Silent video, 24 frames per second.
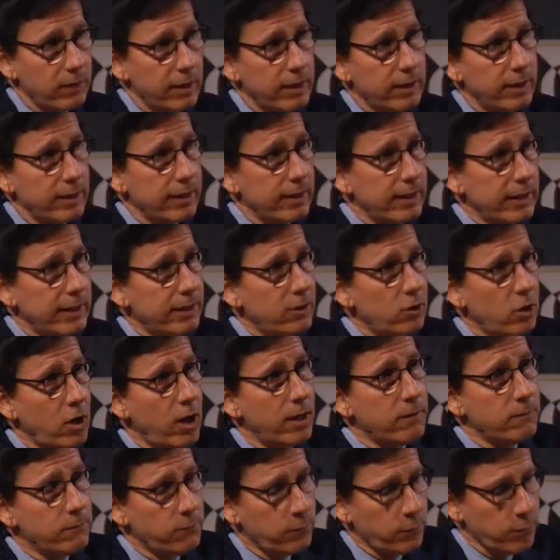uh,
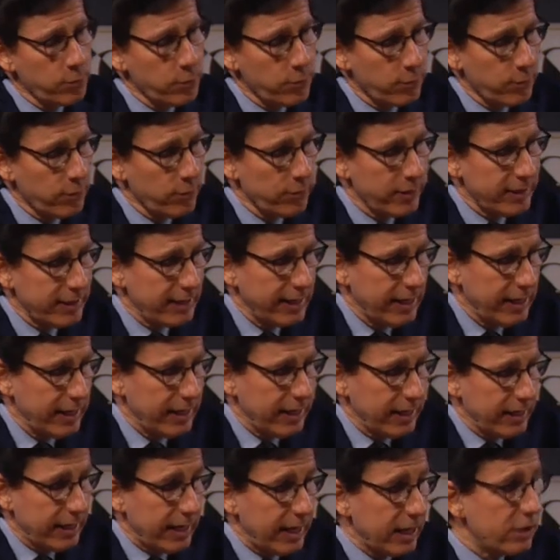on further, and
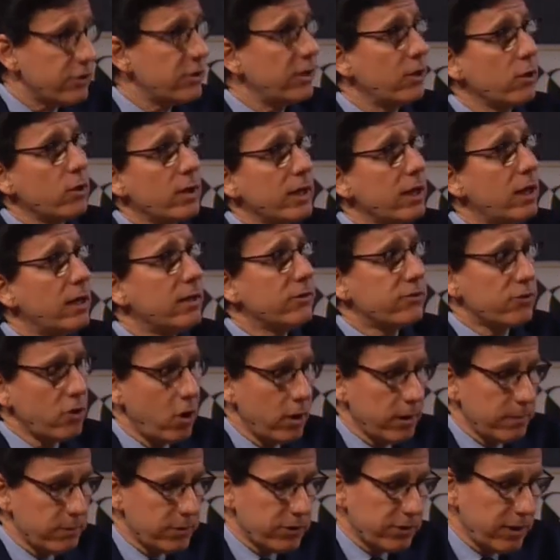he actually early on
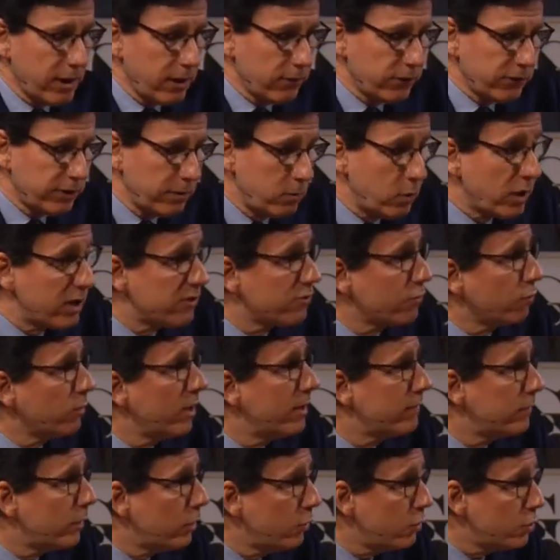saw himself somewhat as a
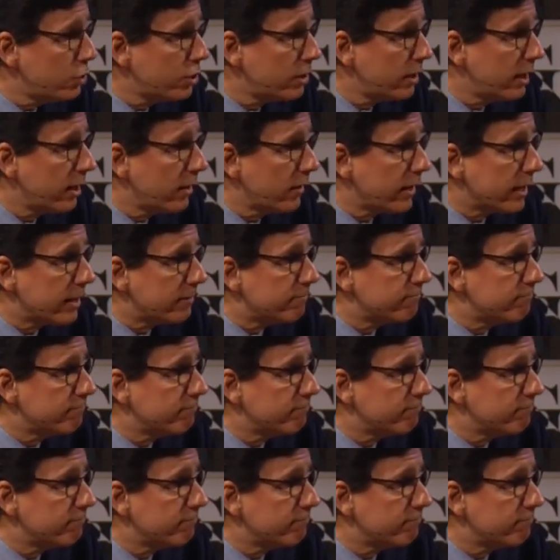revolutionary